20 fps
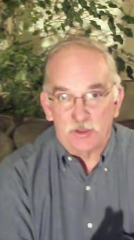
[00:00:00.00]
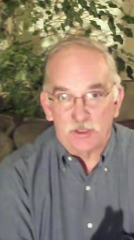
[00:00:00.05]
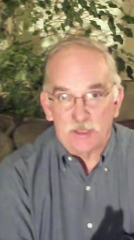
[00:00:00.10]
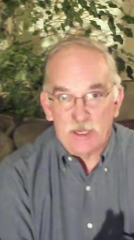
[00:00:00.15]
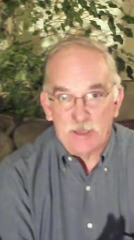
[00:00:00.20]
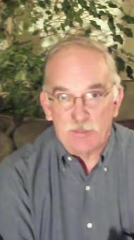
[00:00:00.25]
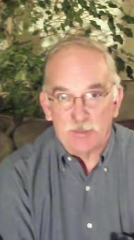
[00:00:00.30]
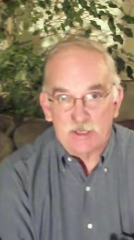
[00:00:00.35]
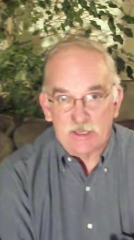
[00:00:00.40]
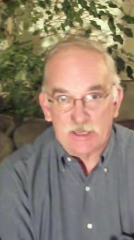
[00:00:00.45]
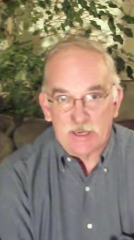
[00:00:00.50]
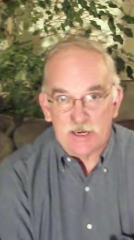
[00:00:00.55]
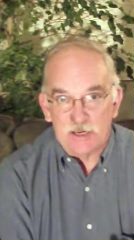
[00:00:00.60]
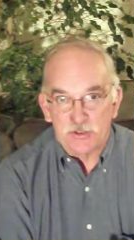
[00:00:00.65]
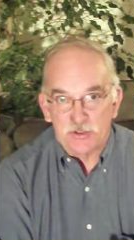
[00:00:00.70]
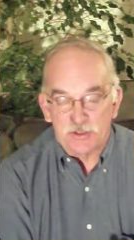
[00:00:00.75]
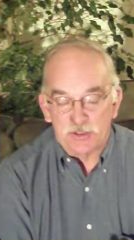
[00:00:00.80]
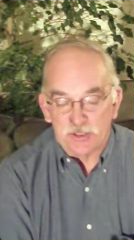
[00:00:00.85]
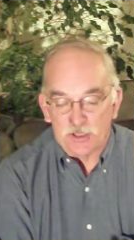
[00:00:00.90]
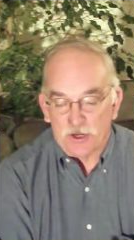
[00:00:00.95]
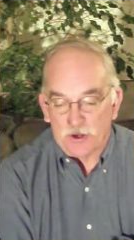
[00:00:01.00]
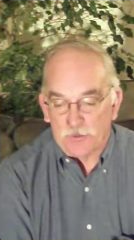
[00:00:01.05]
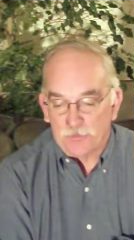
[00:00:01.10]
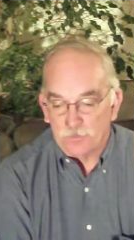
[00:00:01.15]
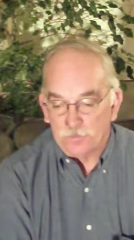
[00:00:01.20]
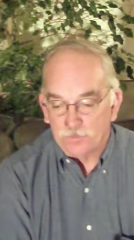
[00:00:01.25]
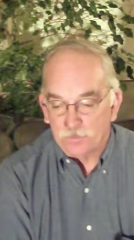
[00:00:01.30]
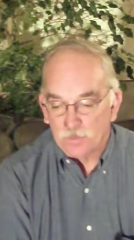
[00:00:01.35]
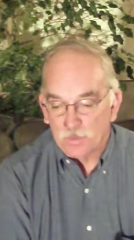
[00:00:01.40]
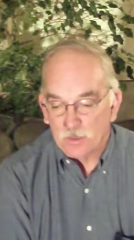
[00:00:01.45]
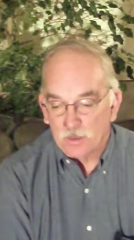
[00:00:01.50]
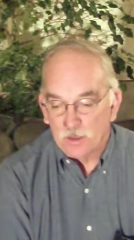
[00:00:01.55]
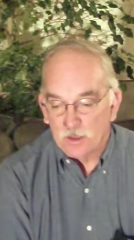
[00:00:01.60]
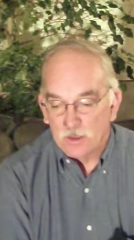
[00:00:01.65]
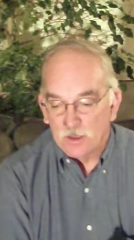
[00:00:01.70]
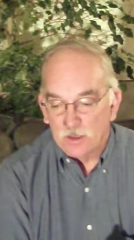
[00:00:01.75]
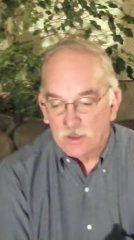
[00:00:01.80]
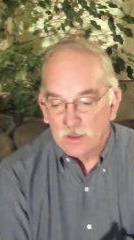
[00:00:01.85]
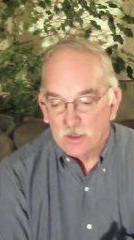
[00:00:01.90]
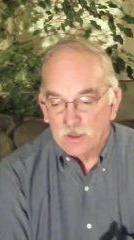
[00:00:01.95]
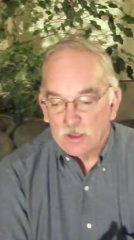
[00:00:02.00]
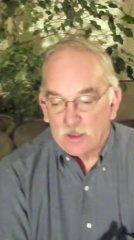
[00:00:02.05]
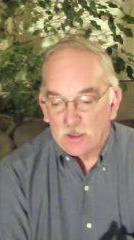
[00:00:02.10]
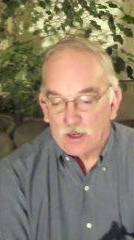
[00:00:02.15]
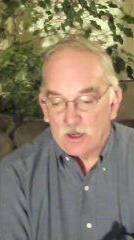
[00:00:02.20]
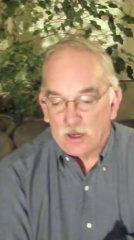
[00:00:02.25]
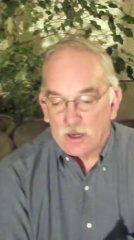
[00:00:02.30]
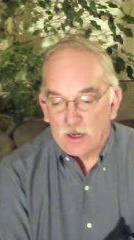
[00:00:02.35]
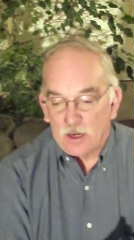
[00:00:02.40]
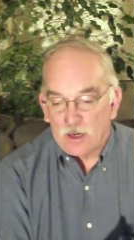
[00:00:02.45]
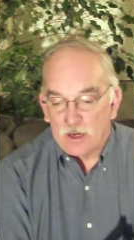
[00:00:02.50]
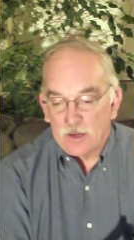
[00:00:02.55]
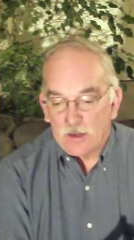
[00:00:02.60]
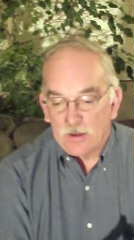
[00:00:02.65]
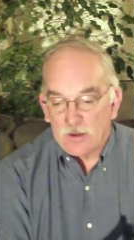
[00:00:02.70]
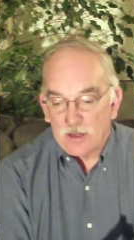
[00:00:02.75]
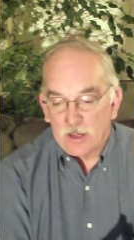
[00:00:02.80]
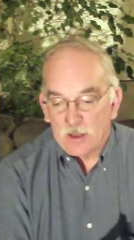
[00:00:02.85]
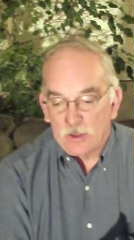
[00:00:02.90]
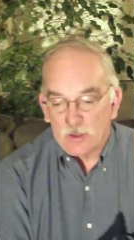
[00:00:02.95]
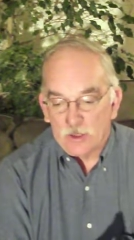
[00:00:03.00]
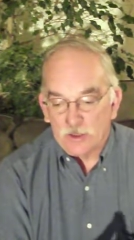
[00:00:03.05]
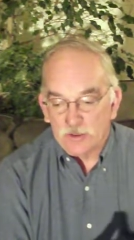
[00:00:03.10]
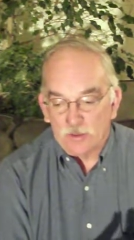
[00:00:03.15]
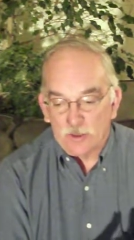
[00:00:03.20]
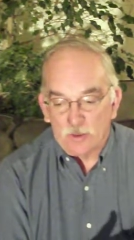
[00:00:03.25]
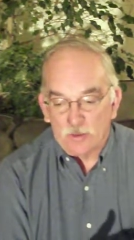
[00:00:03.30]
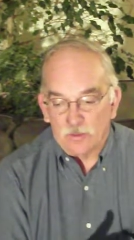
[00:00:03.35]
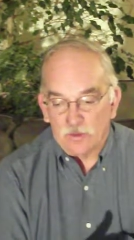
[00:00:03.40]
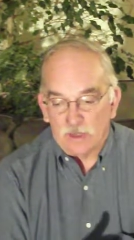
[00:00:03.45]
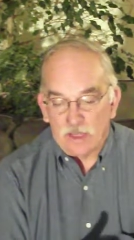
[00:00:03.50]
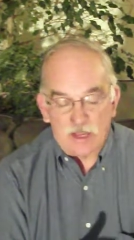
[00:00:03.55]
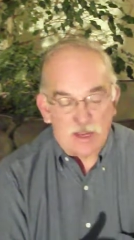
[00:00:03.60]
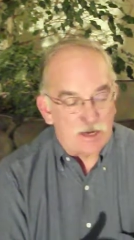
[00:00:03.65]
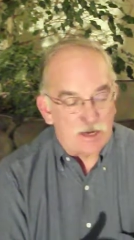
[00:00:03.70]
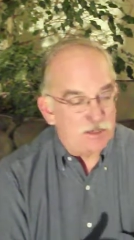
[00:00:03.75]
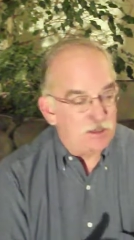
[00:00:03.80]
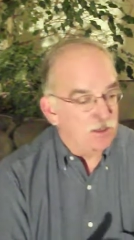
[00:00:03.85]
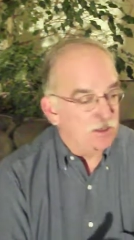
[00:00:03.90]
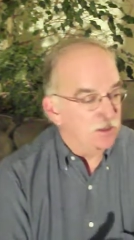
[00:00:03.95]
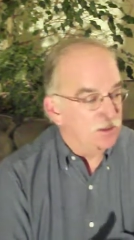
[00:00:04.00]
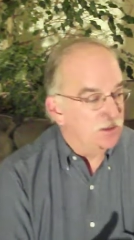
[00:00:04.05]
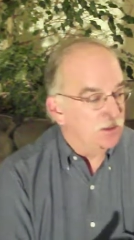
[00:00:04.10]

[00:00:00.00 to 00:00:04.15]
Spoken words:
implications here. I looked online,